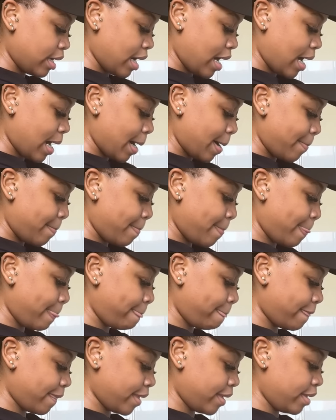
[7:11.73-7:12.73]
Um,
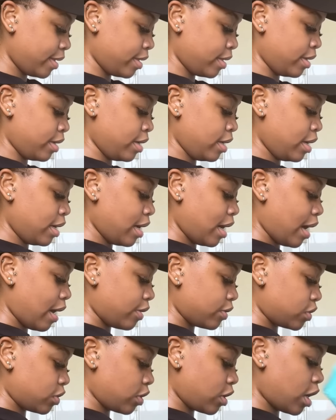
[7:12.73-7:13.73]
I also